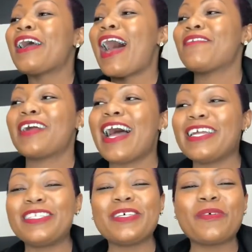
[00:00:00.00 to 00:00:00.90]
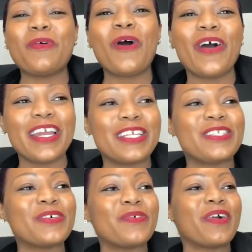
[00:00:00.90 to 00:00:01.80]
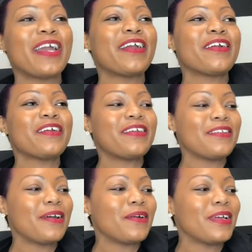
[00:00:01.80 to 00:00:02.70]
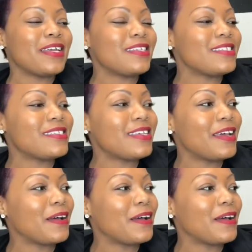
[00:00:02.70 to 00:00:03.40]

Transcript: I've gotten to the point to where, it's,